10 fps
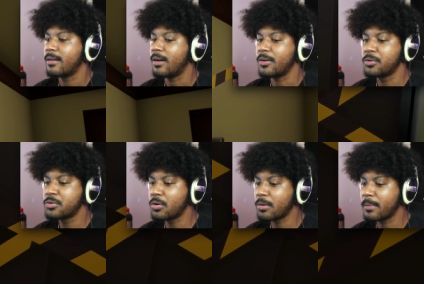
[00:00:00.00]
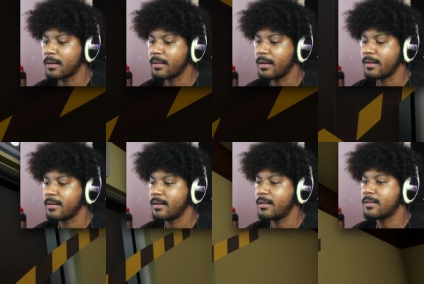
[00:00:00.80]
Are you sure about that?
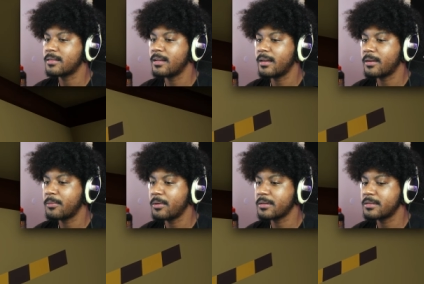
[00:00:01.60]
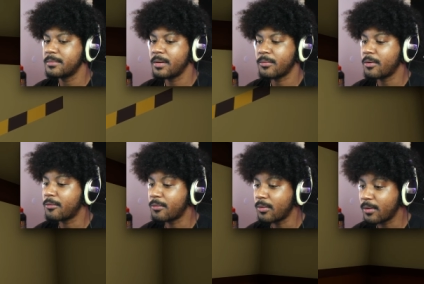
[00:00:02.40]
It looks like it works to me. We're at
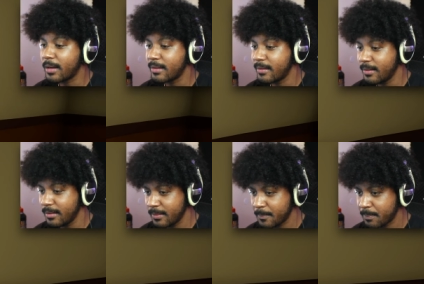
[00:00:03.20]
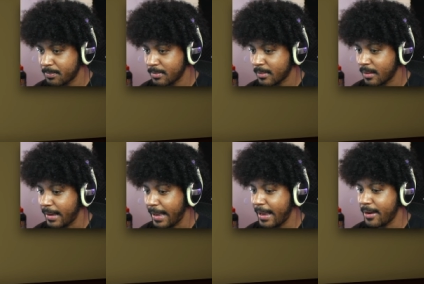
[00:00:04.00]
floor 18?
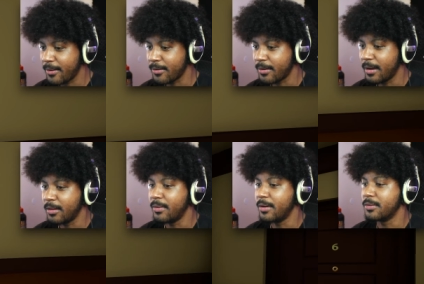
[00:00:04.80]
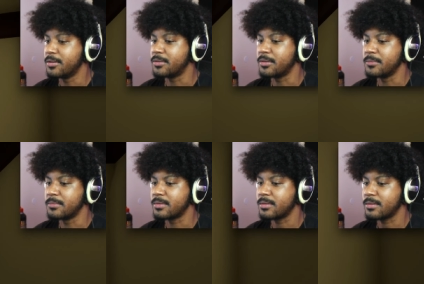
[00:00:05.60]
Hair elevator
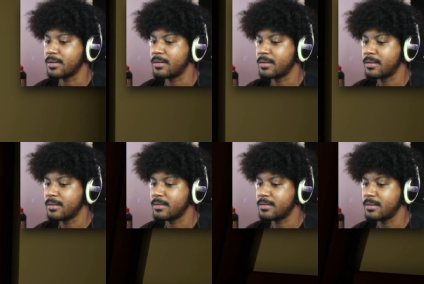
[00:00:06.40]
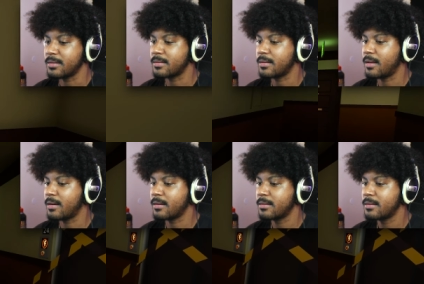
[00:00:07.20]
systems. Okay. Six
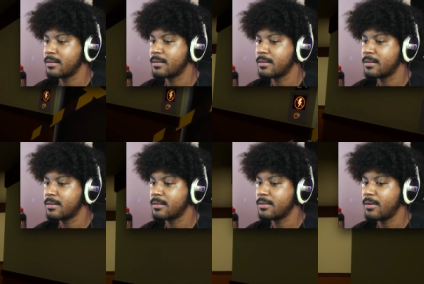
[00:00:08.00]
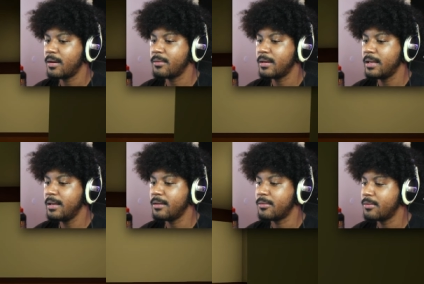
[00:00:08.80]
lock. So how do we
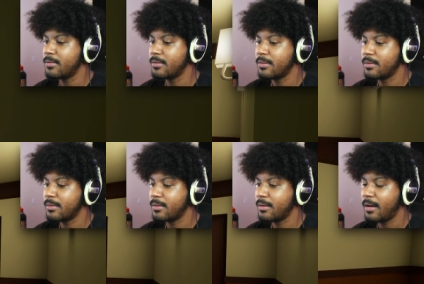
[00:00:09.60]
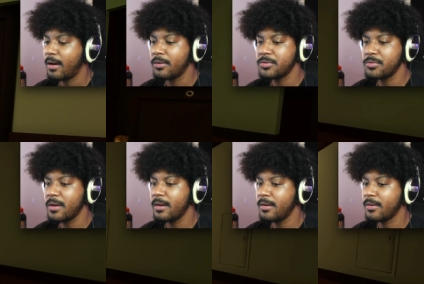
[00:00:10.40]
leave? How'd you
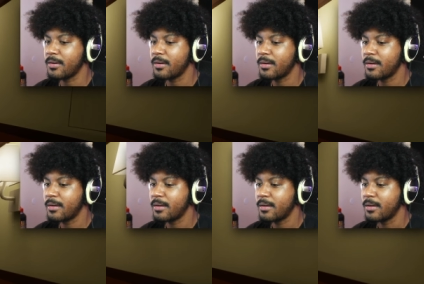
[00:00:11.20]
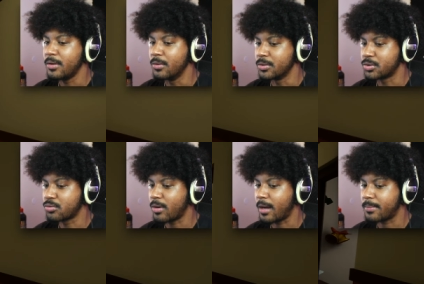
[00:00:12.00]
get here? You're
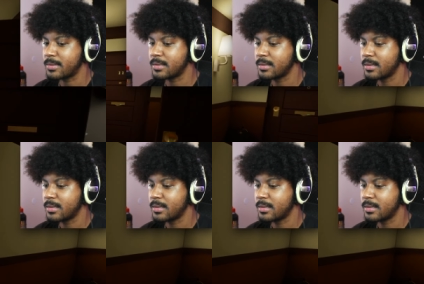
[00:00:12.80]
trapped.